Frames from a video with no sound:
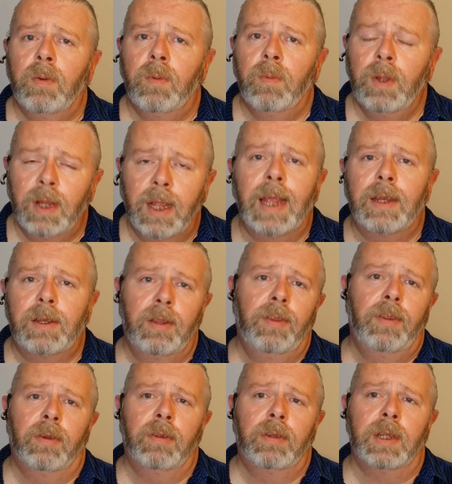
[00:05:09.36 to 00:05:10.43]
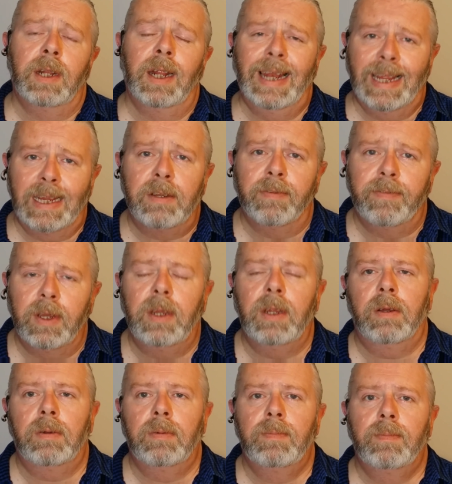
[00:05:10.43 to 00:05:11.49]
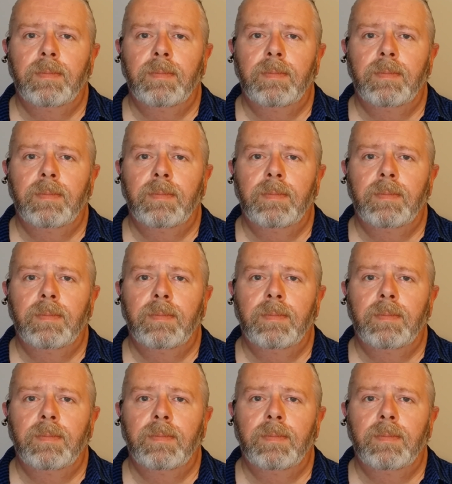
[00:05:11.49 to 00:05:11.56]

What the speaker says: We'll get to those in a later video.